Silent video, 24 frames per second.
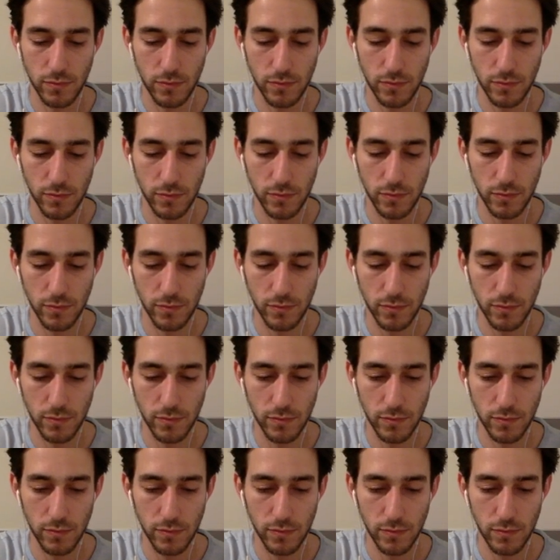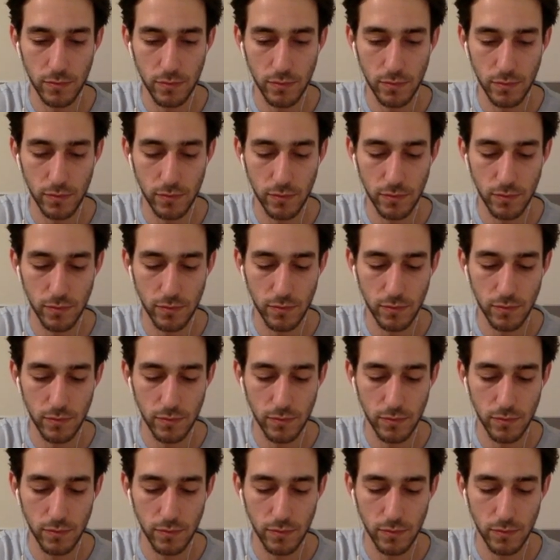
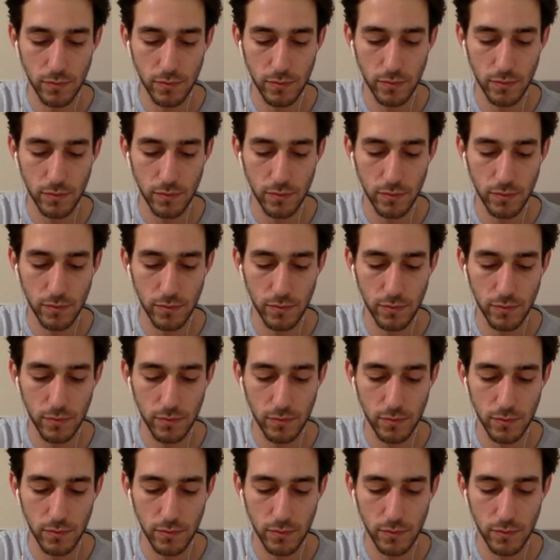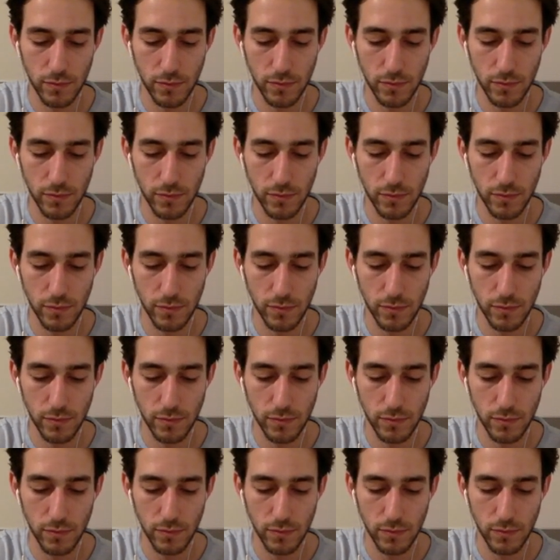
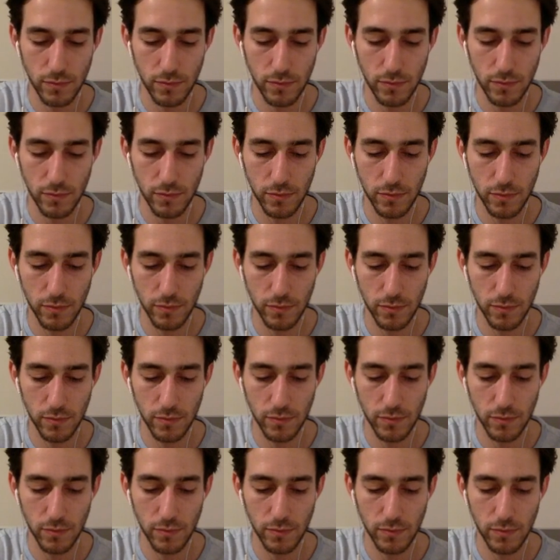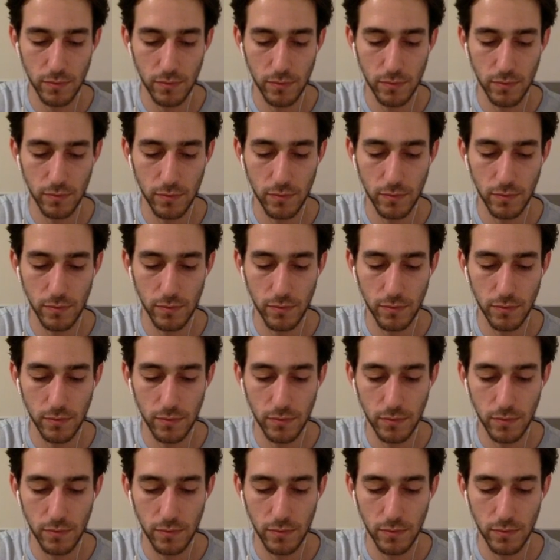
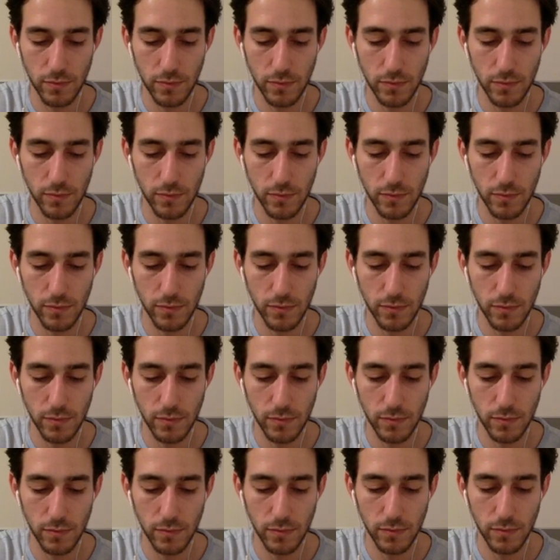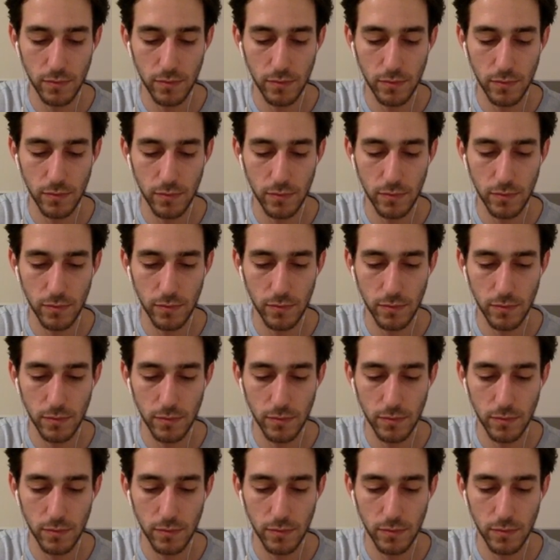No words are spoken by the person on screen.